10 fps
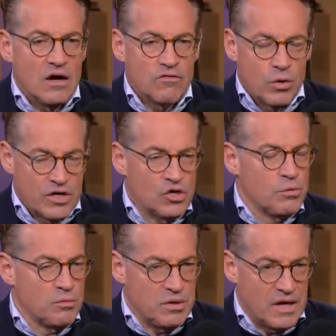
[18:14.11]
of what a
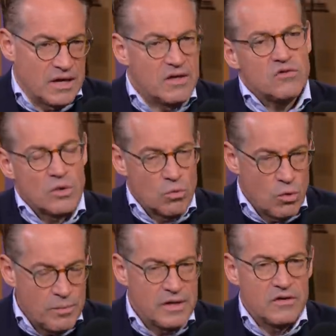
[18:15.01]
human being is, what a
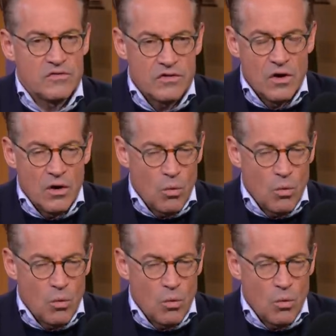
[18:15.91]
woman is,